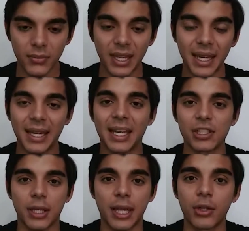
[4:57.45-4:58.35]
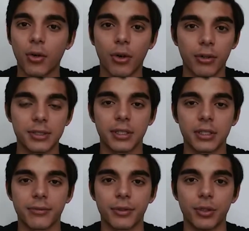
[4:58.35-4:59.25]
they can actually handle all these
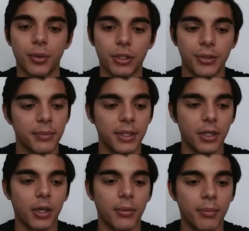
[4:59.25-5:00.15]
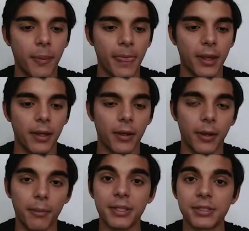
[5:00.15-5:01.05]
things for you, and you can become
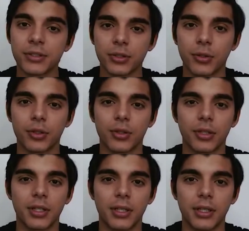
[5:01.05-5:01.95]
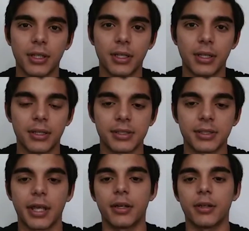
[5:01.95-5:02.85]
a business owner
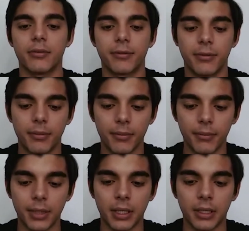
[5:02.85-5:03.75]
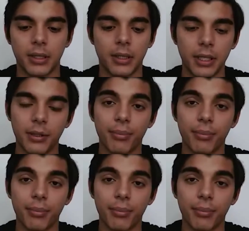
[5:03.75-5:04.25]
instead of being the